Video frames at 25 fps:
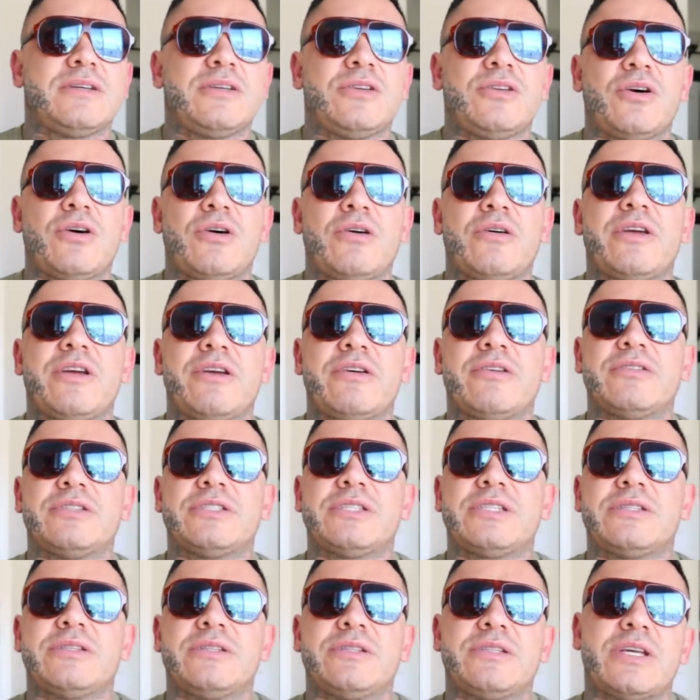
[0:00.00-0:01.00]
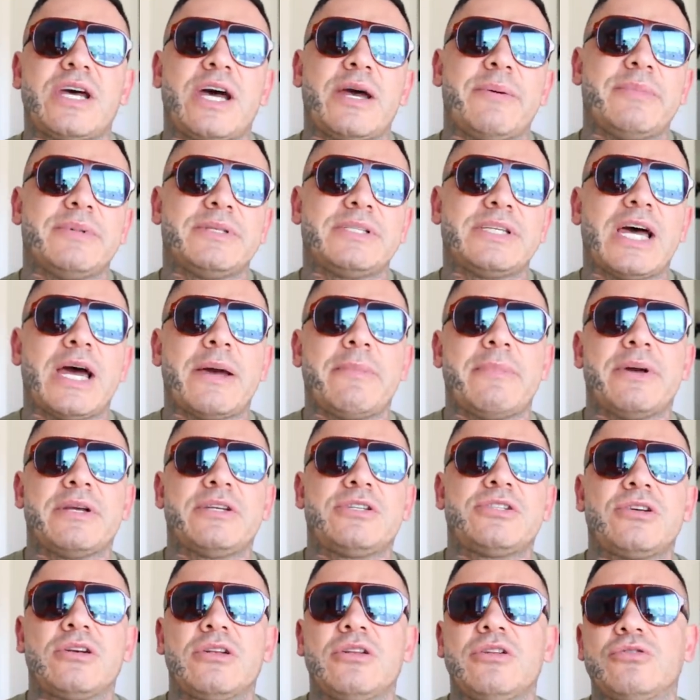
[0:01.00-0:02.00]
You know, here time and time I
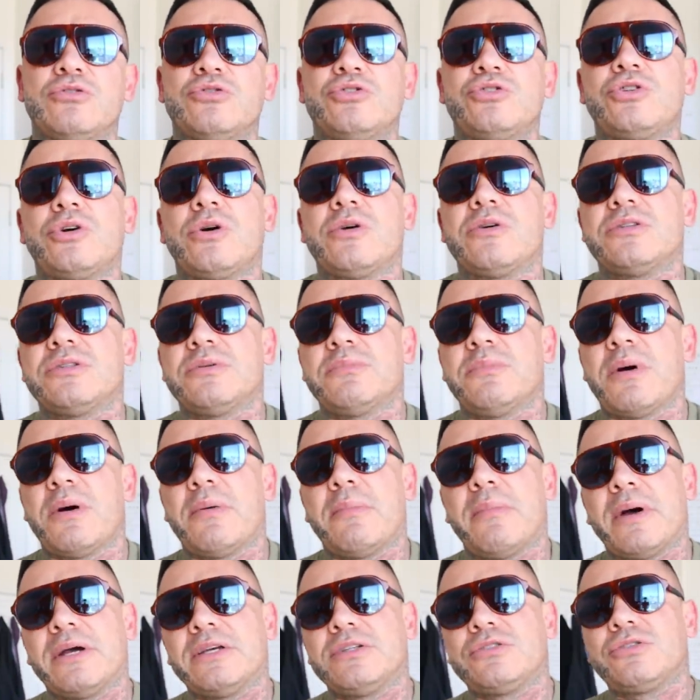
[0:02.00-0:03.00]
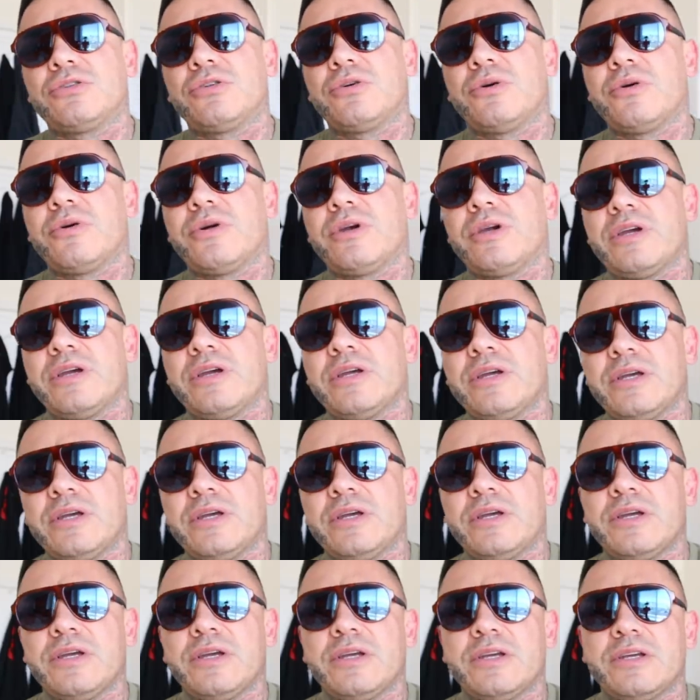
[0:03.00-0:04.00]
share little stories about my story
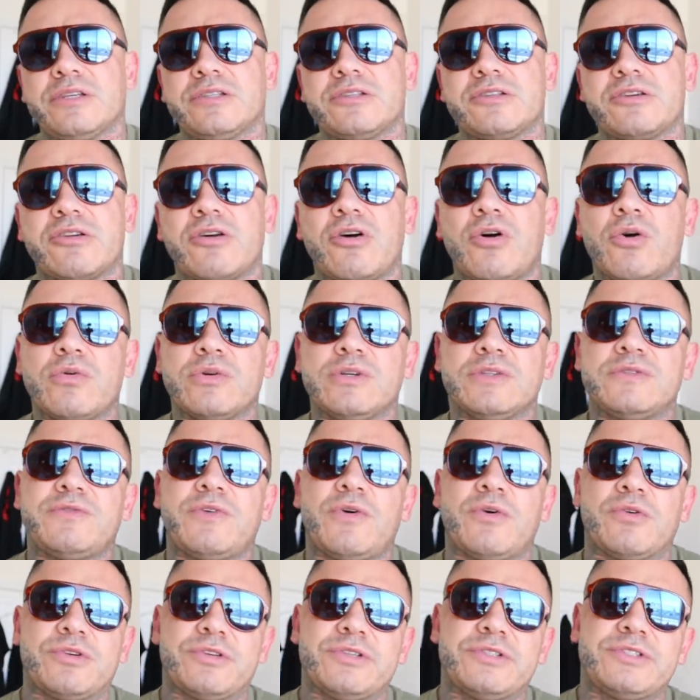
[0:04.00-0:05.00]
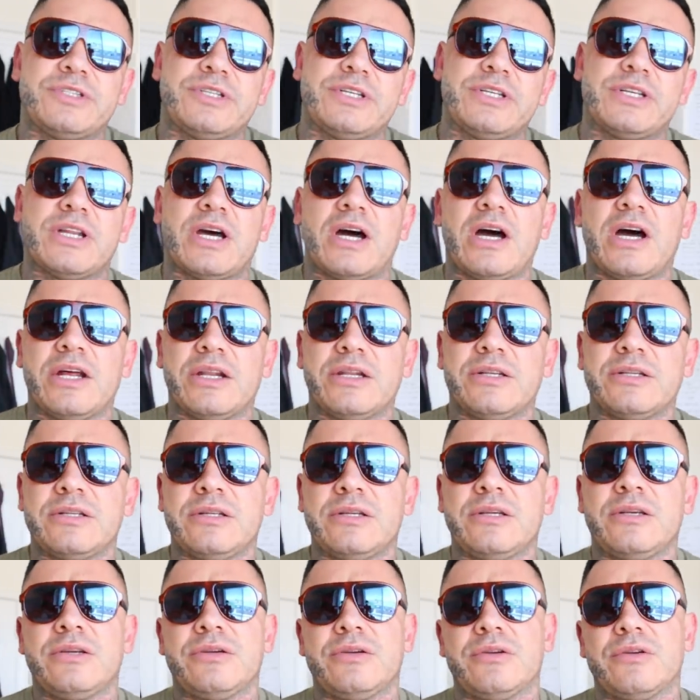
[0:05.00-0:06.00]
instead of always focusing on,
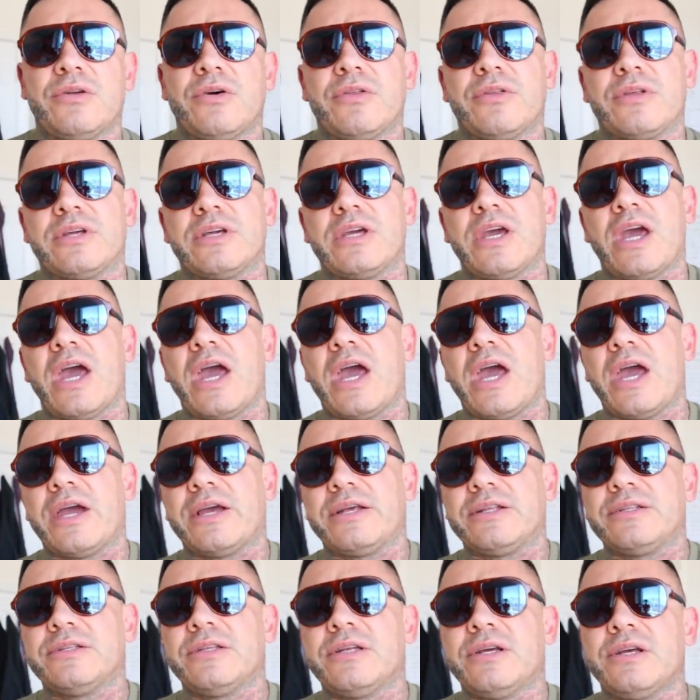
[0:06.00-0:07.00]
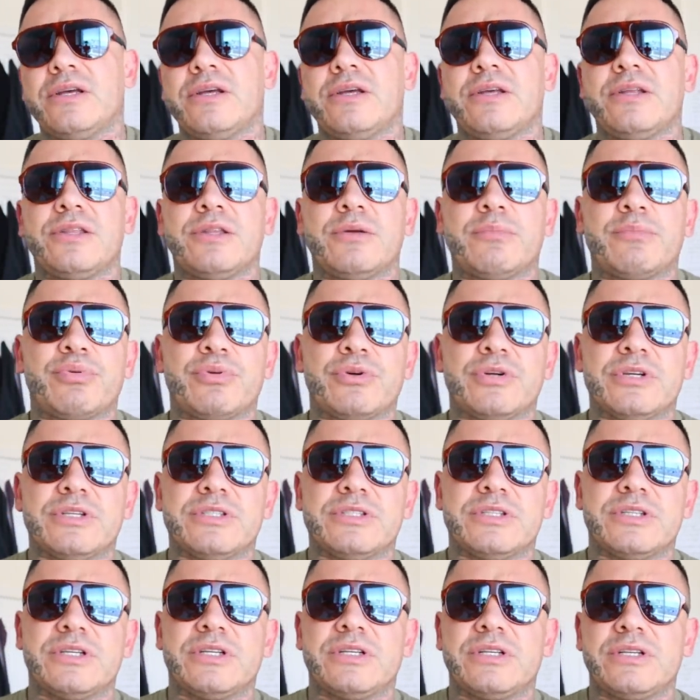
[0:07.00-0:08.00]
you know, the gang, the
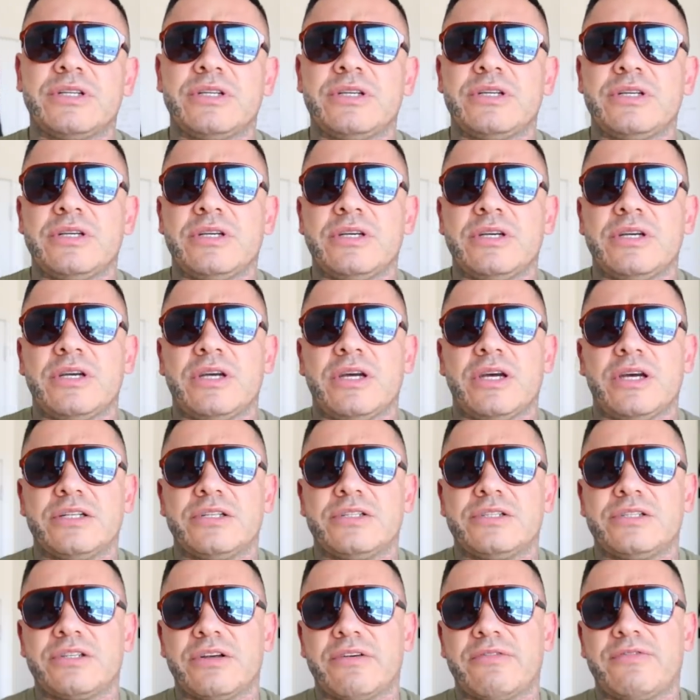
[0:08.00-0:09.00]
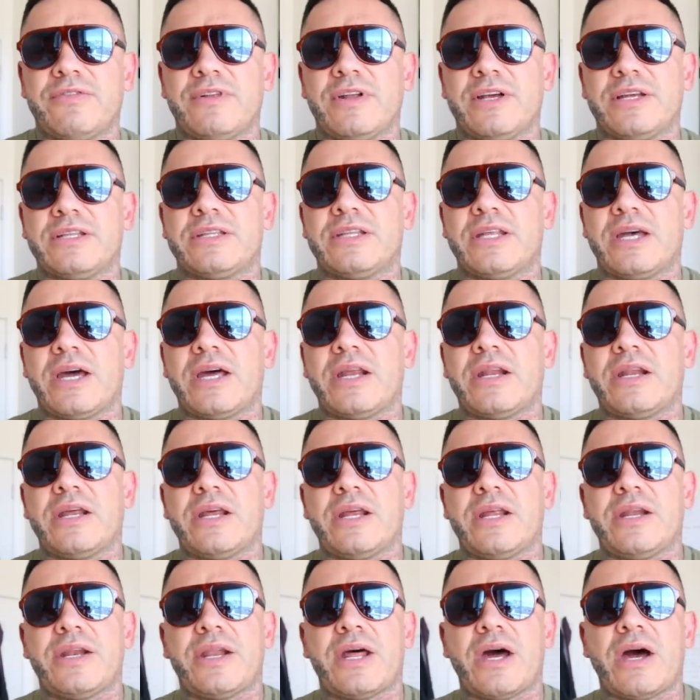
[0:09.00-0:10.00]
prison, and stuff like that.
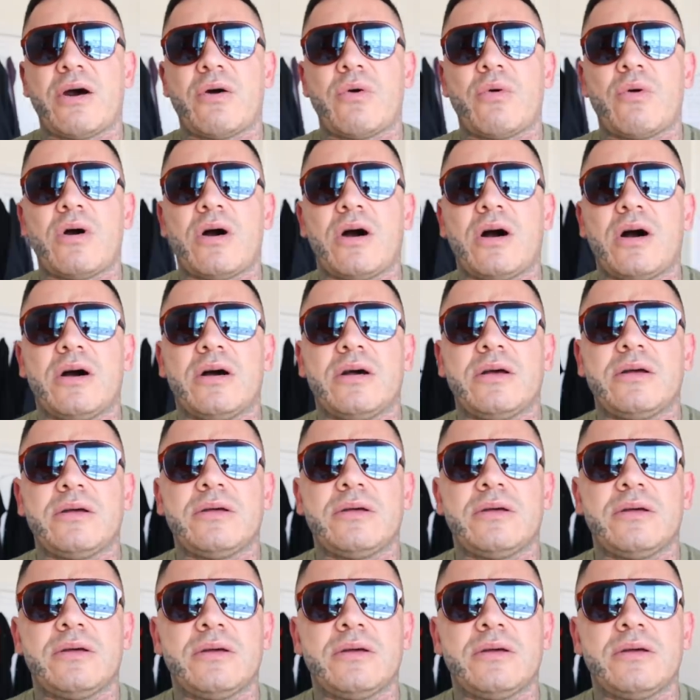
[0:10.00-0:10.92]
And now,